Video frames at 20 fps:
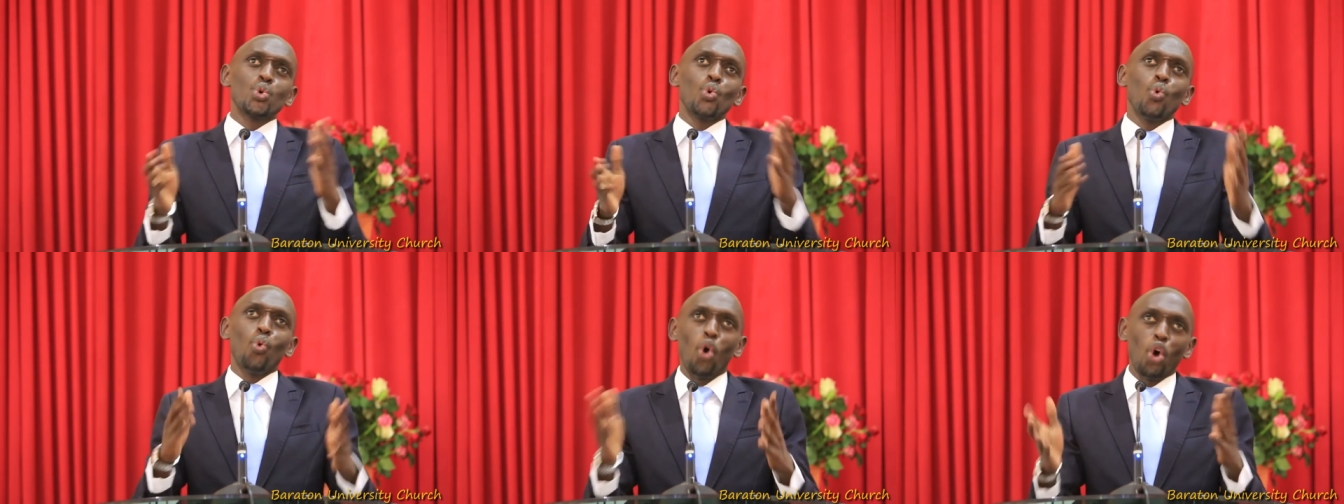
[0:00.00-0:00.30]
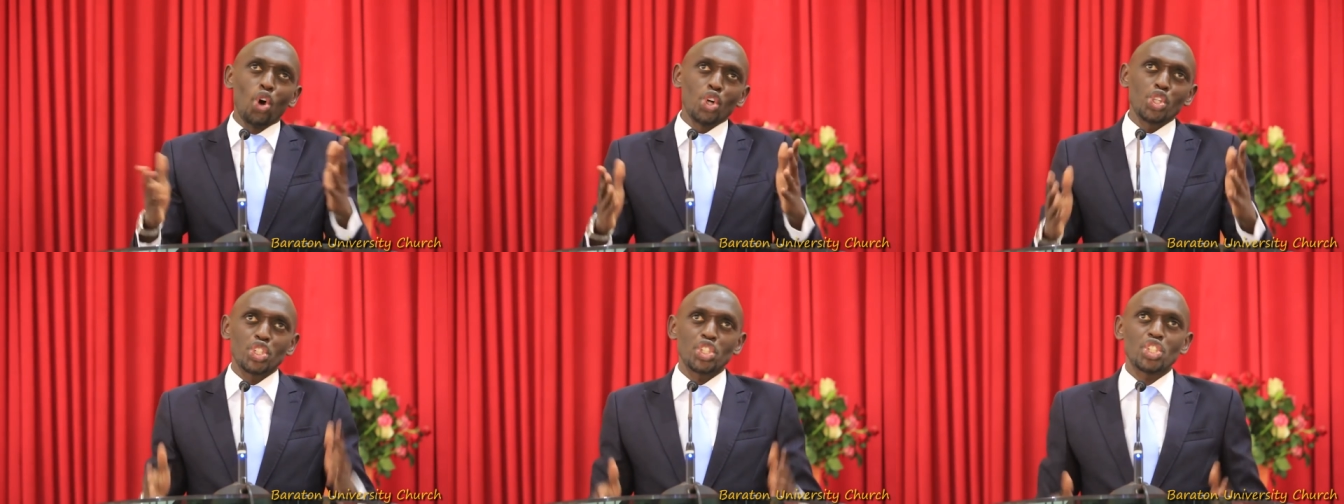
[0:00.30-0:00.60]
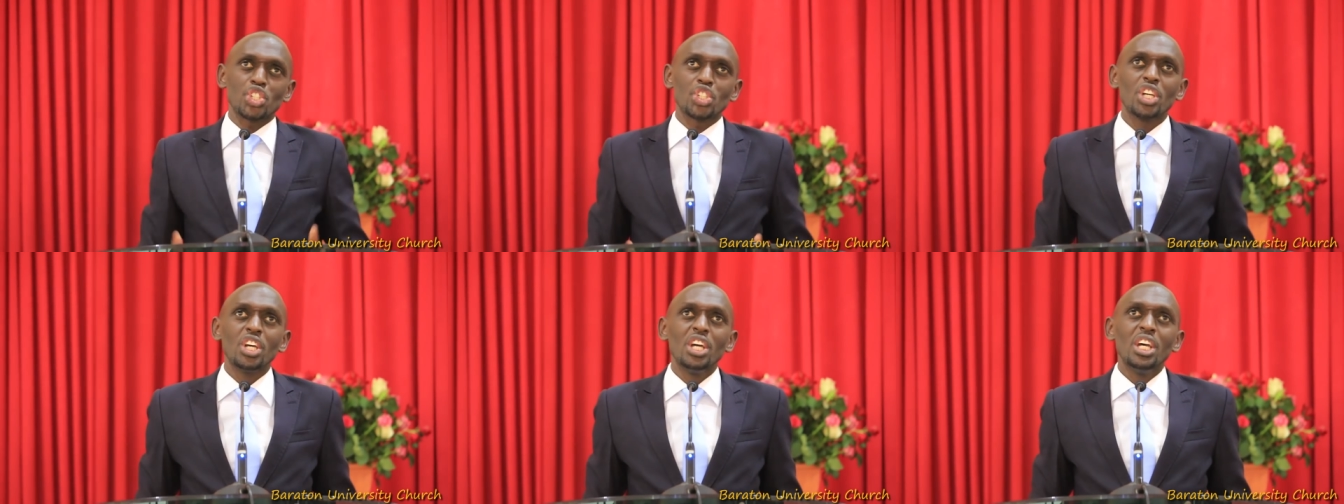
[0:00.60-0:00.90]
to
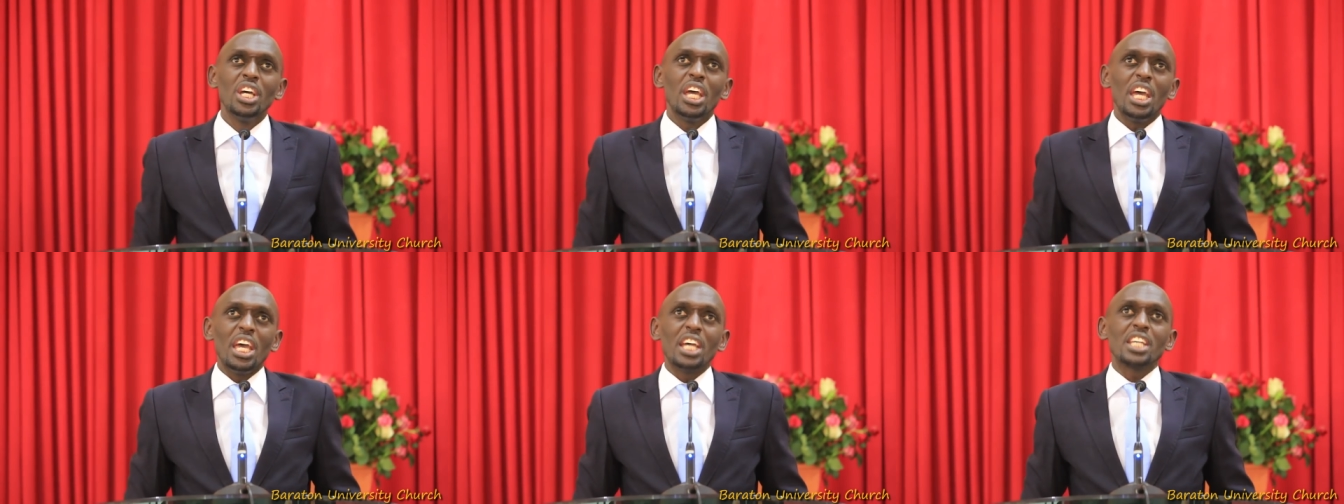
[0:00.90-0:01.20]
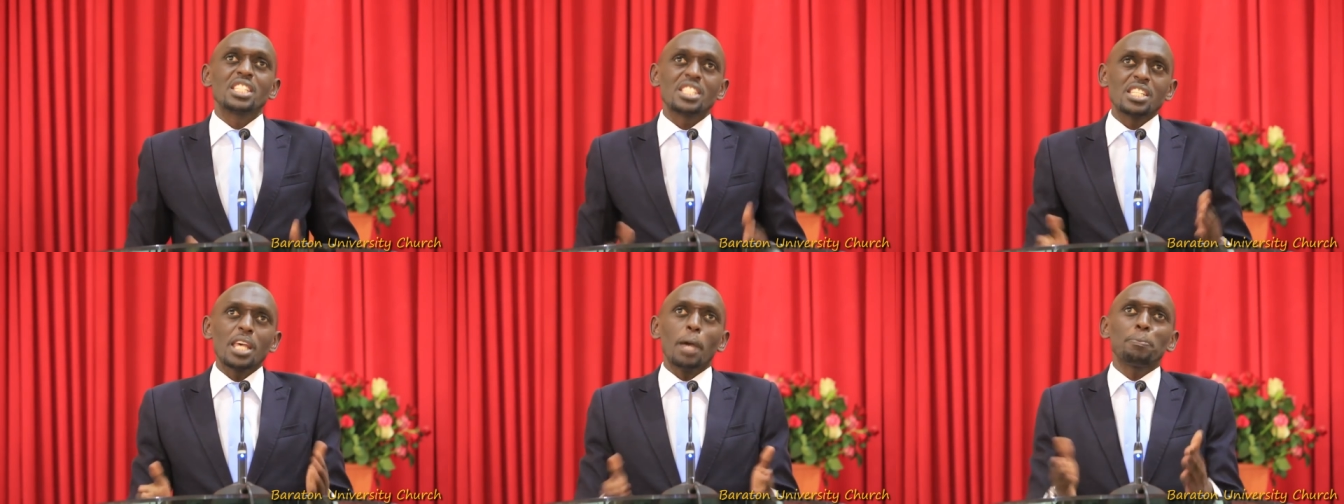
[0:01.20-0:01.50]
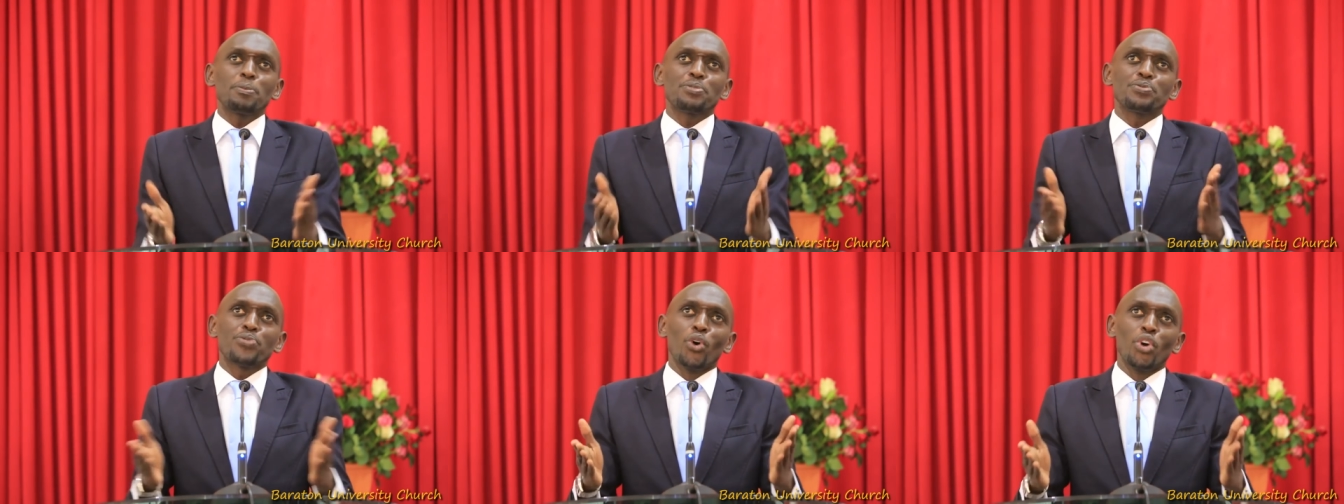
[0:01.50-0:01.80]
wash
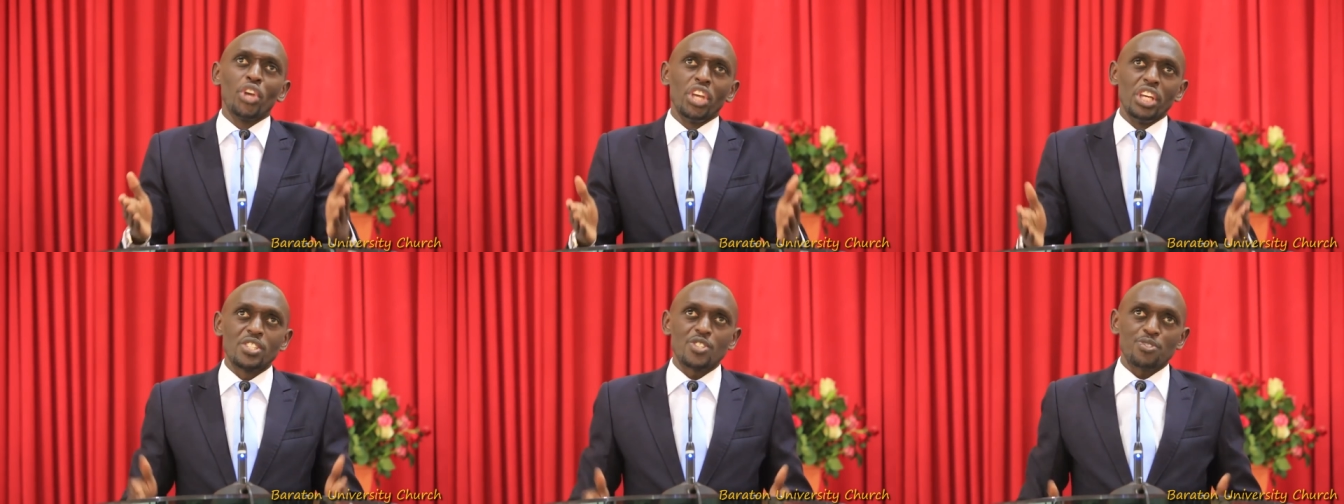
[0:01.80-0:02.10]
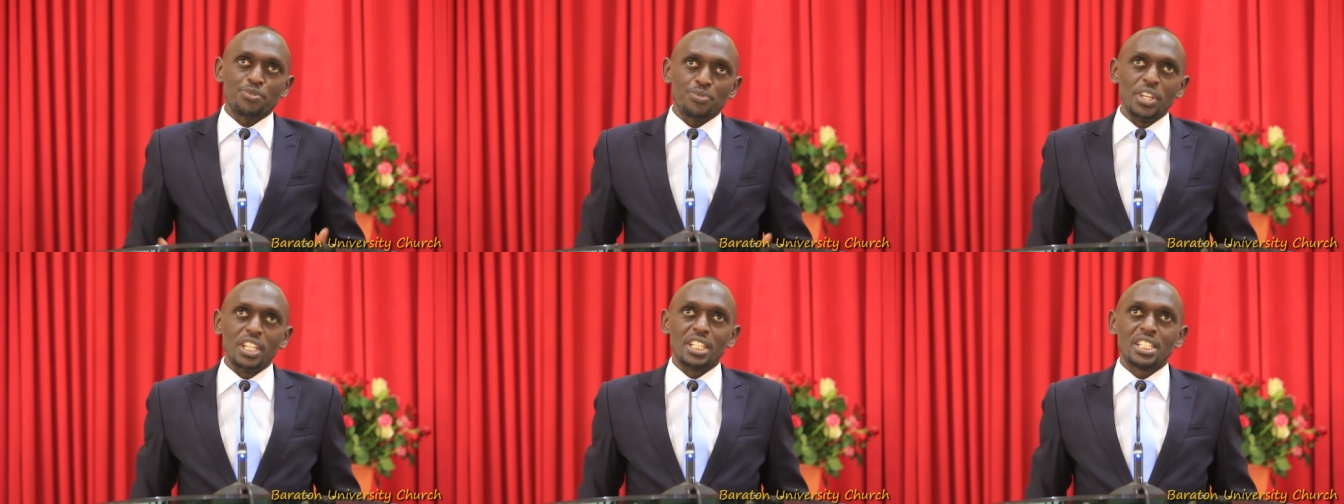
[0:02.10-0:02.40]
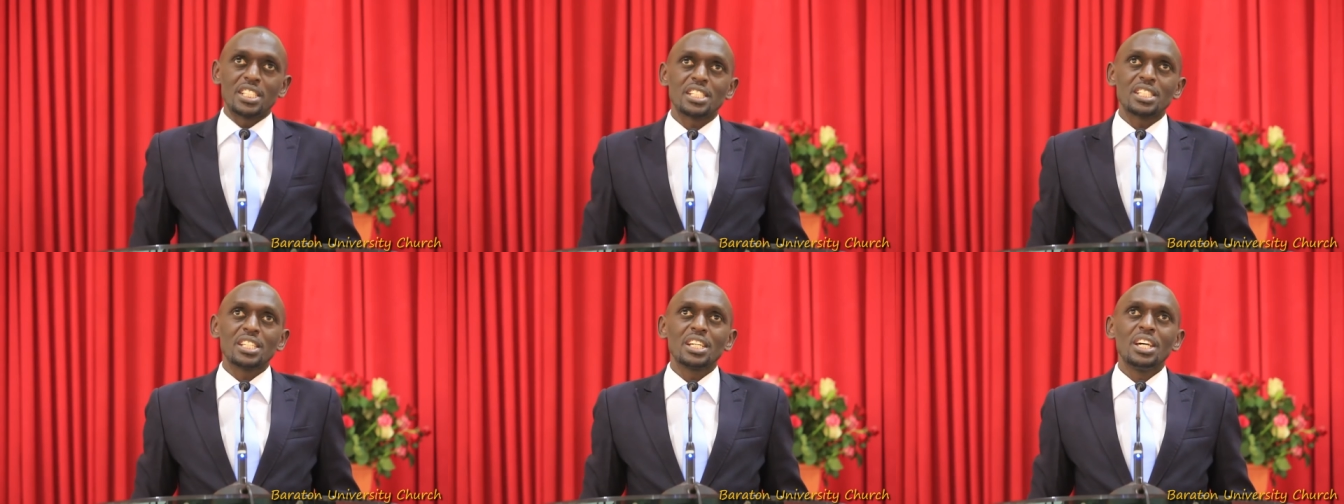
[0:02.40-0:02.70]
except for his
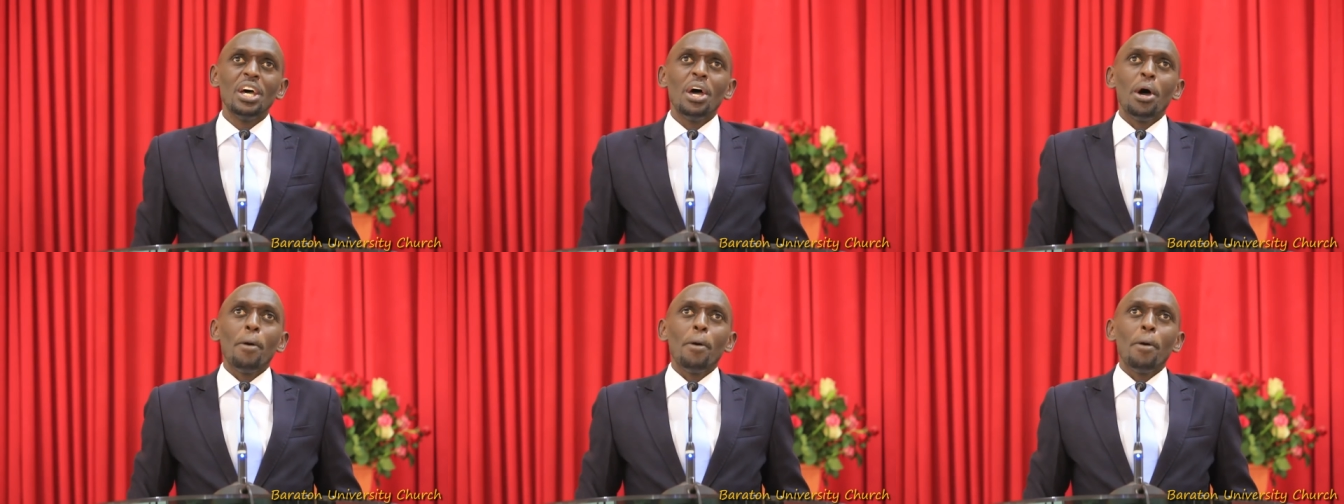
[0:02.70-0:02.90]
feet